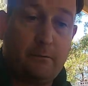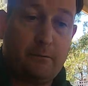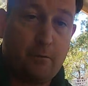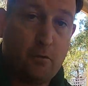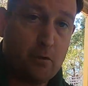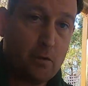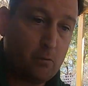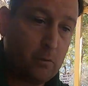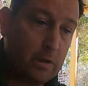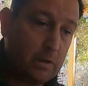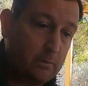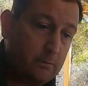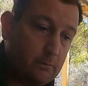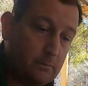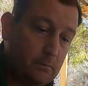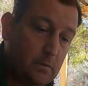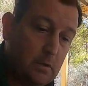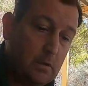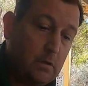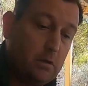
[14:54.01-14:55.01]
for your wing.
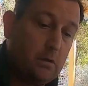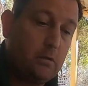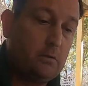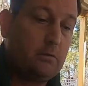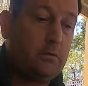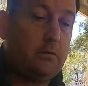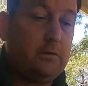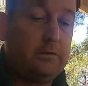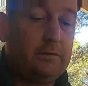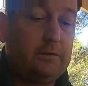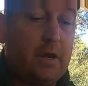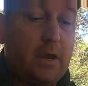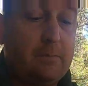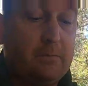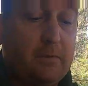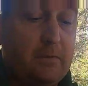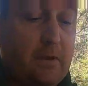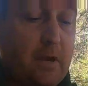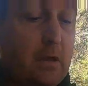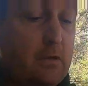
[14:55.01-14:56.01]
Do the same
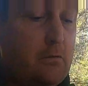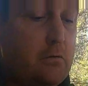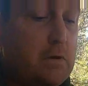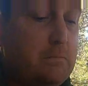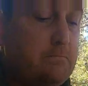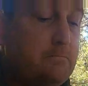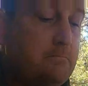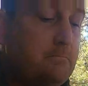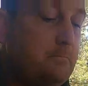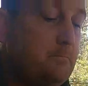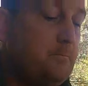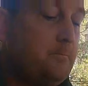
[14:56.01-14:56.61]
to the other one.